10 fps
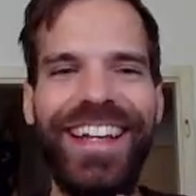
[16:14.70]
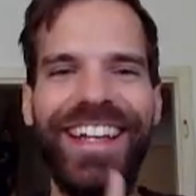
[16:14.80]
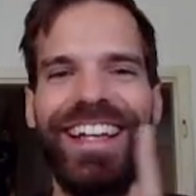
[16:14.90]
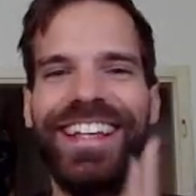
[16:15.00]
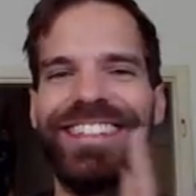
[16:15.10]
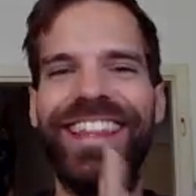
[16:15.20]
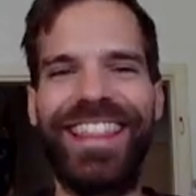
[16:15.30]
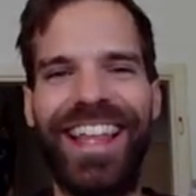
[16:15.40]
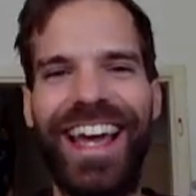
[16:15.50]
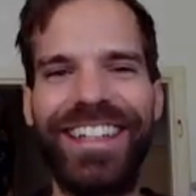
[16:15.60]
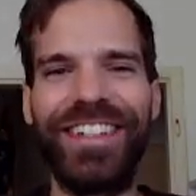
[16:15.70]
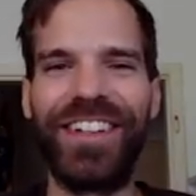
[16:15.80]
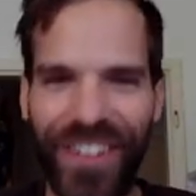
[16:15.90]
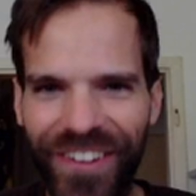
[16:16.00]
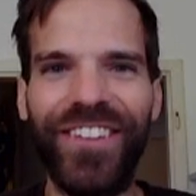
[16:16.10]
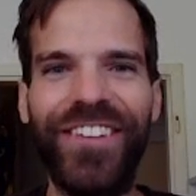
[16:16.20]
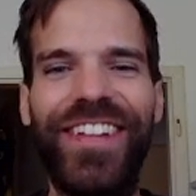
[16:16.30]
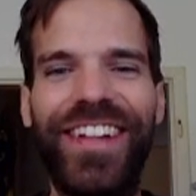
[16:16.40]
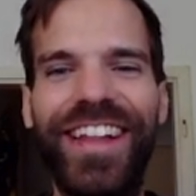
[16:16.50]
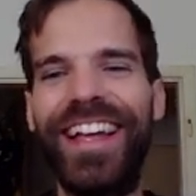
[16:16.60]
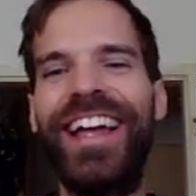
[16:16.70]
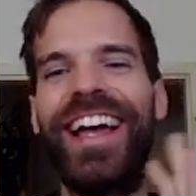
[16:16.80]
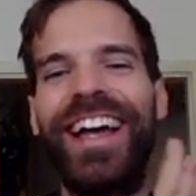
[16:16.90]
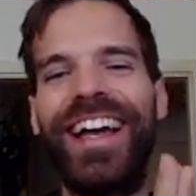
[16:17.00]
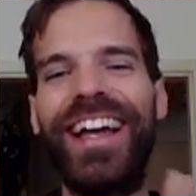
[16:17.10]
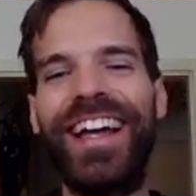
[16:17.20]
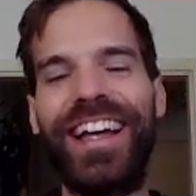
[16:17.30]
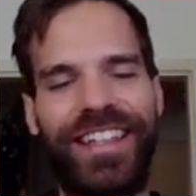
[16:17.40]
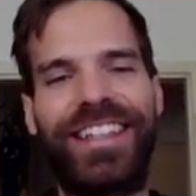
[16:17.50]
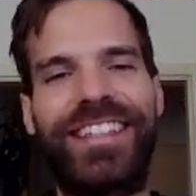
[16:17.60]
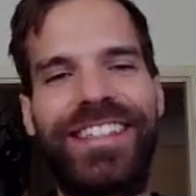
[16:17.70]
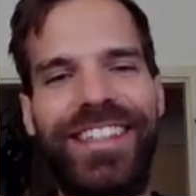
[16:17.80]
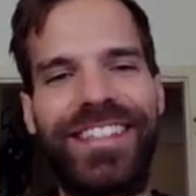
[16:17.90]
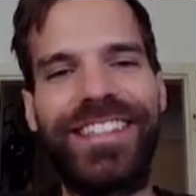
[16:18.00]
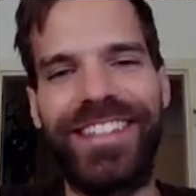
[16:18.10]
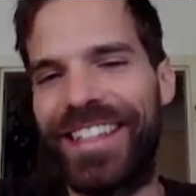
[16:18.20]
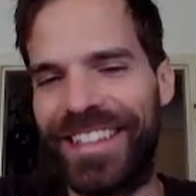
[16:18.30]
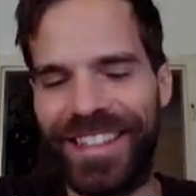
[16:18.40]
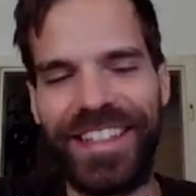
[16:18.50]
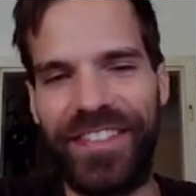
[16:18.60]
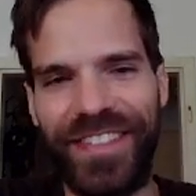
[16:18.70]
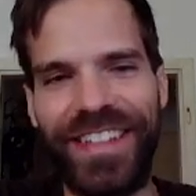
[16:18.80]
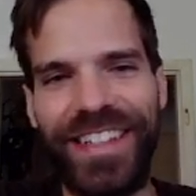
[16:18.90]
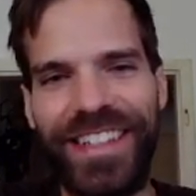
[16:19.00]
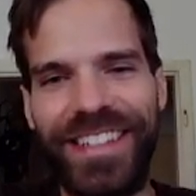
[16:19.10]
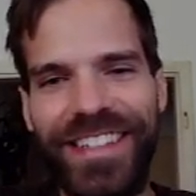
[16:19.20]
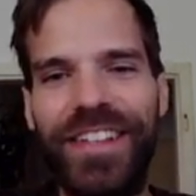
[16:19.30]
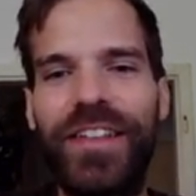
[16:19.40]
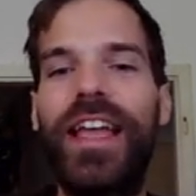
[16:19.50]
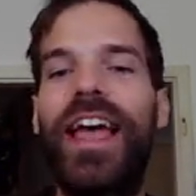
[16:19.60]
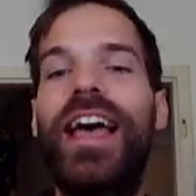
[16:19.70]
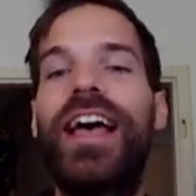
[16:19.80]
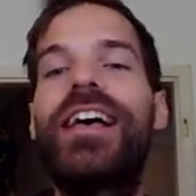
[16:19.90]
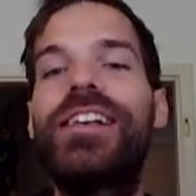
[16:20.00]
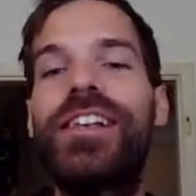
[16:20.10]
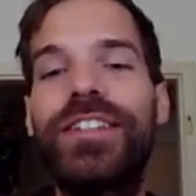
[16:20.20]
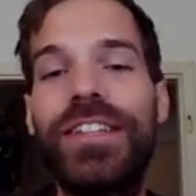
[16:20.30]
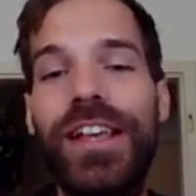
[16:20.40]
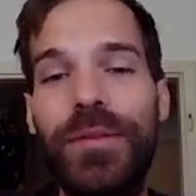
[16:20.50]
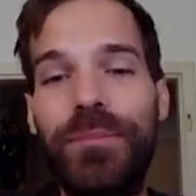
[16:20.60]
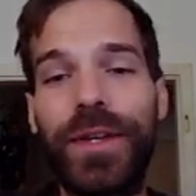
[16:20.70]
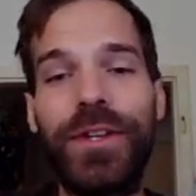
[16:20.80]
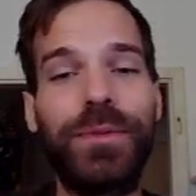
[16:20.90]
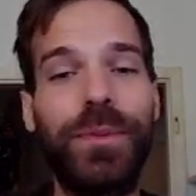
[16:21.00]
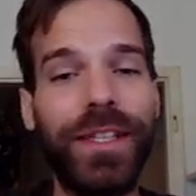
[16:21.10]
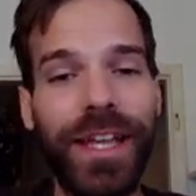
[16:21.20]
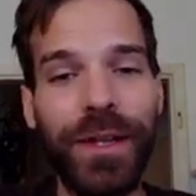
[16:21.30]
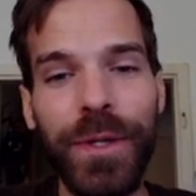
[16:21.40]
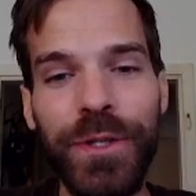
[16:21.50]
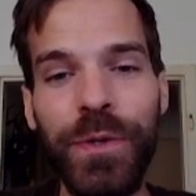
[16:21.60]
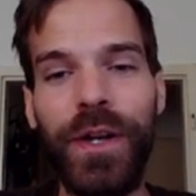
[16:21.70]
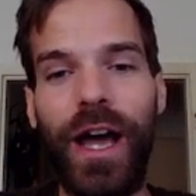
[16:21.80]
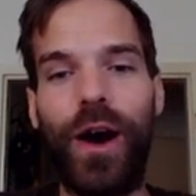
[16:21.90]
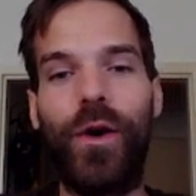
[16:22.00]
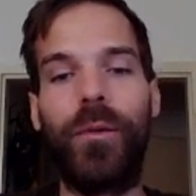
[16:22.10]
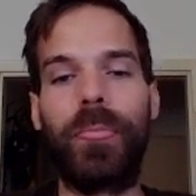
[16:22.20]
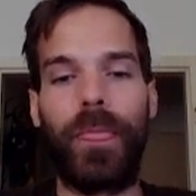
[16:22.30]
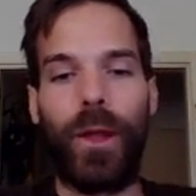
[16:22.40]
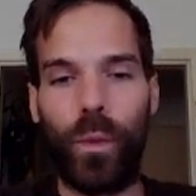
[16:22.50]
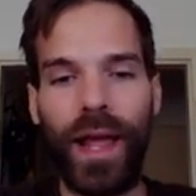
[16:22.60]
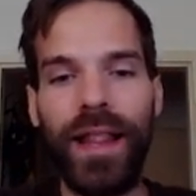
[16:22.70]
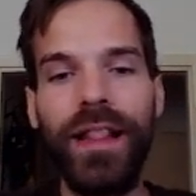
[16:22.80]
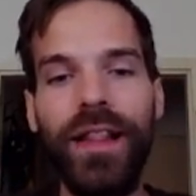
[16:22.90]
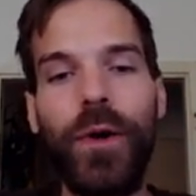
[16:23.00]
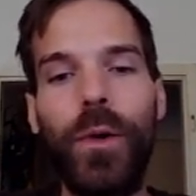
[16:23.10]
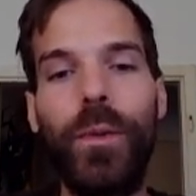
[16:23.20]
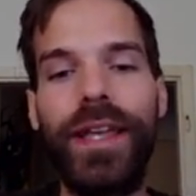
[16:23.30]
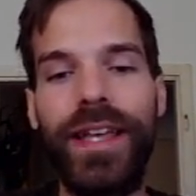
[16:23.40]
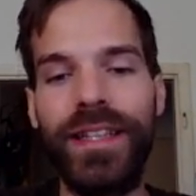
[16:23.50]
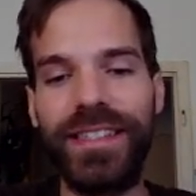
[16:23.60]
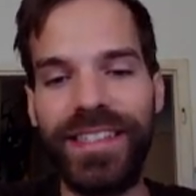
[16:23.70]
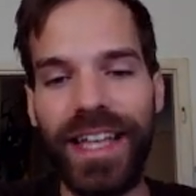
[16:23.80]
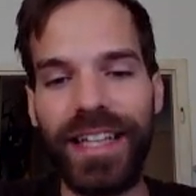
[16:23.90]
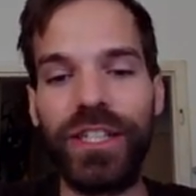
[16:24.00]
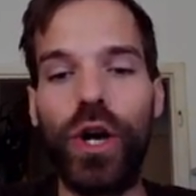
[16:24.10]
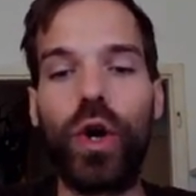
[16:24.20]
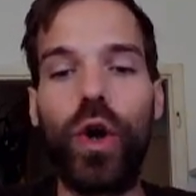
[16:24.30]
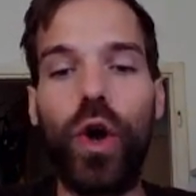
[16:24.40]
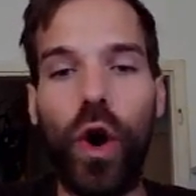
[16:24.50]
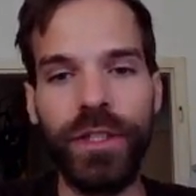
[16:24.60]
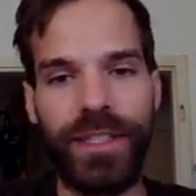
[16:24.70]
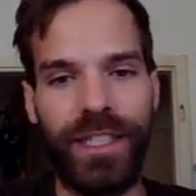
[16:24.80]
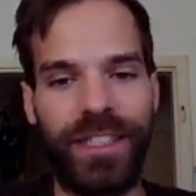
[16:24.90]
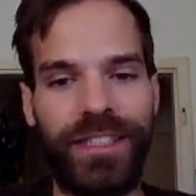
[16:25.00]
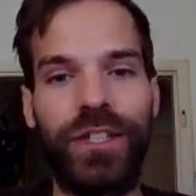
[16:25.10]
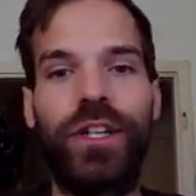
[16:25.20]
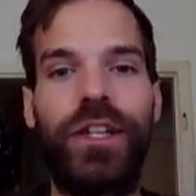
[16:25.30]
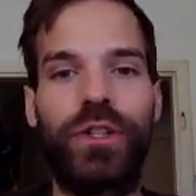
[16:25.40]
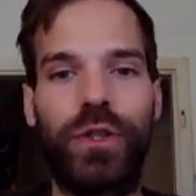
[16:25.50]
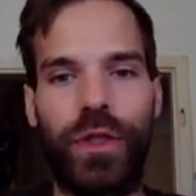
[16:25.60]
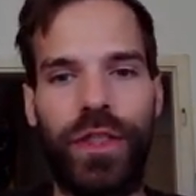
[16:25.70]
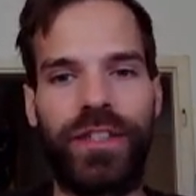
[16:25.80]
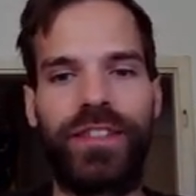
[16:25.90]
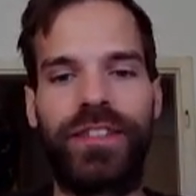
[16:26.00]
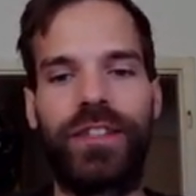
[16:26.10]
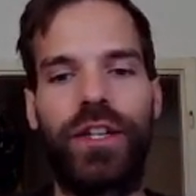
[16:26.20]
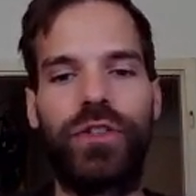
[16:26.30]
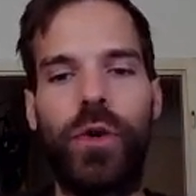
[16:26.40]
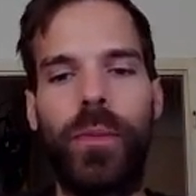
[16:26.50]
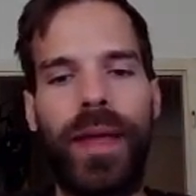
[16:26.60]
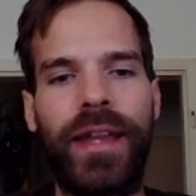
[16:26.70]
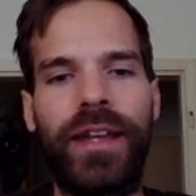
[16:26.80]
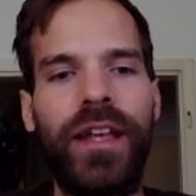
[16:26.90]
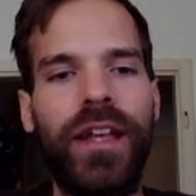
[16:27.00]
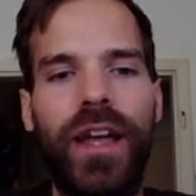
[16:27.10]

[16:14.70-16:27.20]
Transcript: Isn't that cool? Yes, it is. Yeah, it definitely is. Because what can we do now? Well, we can set content to this domain.